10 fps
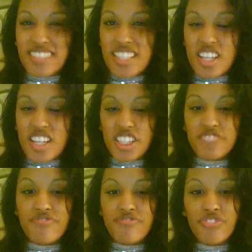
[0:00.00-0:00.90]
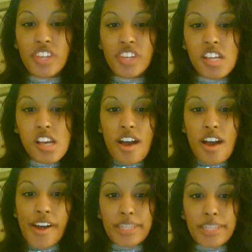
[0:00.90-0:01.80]
It's not good.
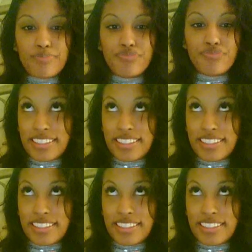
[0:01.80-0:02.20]
Um,